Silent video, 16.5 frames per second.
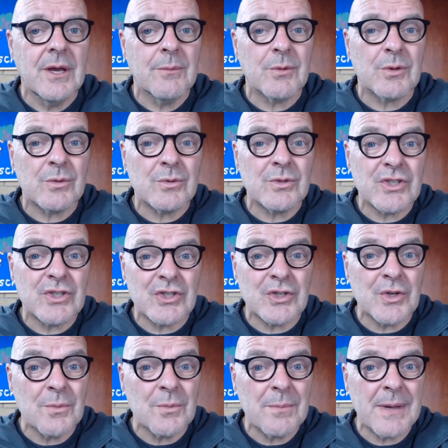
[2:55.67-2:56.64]
There were
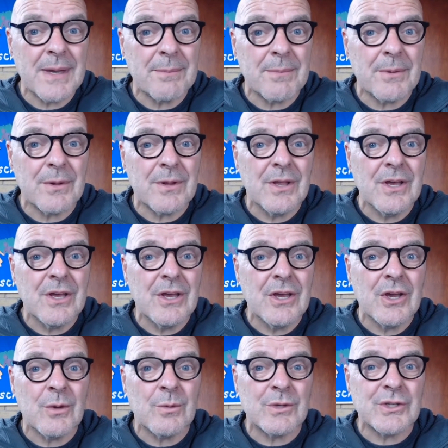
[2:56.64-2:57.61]
some people
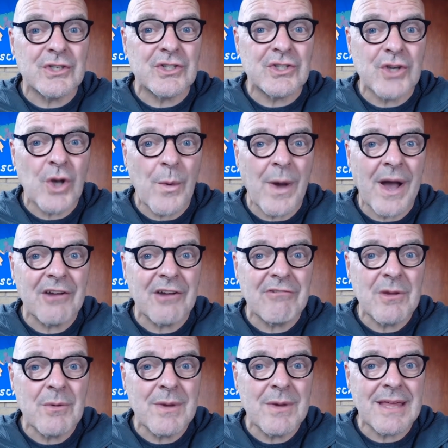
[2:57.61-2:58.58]
who were so
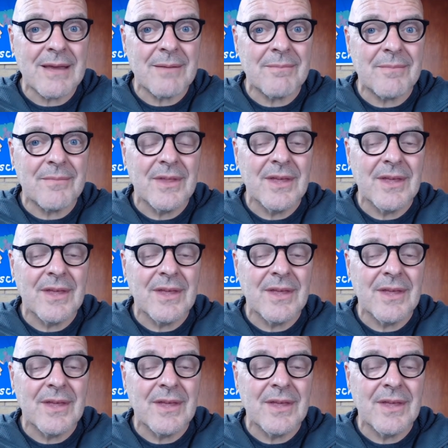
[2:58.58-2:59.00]
angry with him